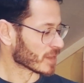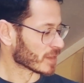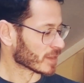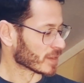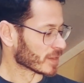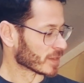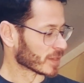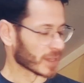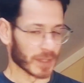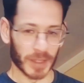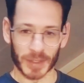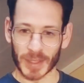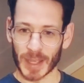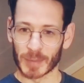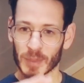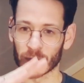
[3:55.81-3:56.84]
In the
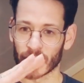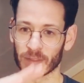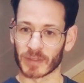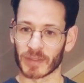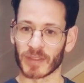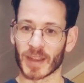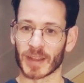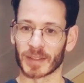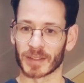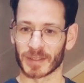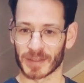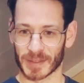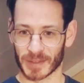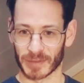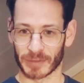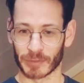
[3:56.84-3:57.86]
tabs you can
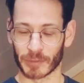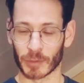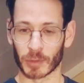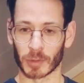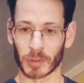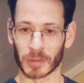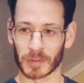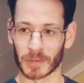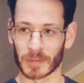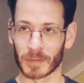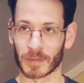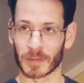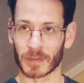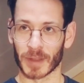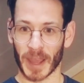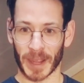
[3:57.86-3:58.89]
find the full
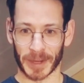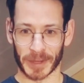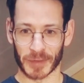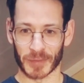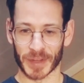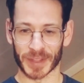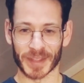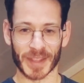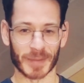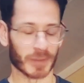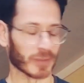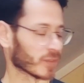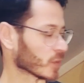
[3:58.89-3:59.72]
accurate name of the